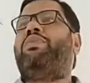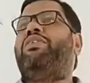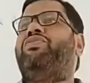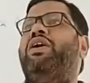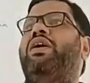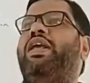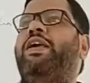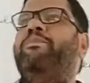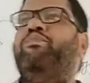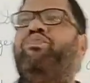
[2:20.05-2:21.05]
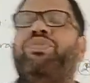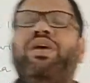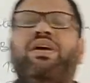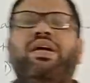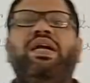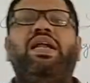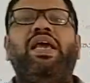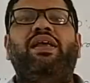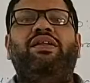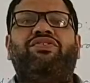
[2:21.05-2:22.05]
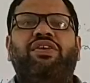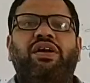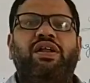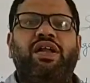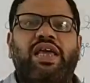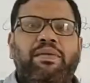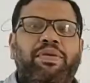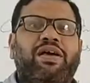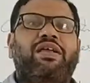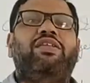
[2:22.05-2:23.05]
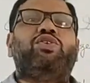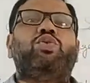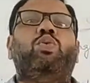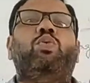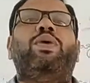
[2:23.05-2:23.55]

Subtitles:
basically they contain certain chemicals.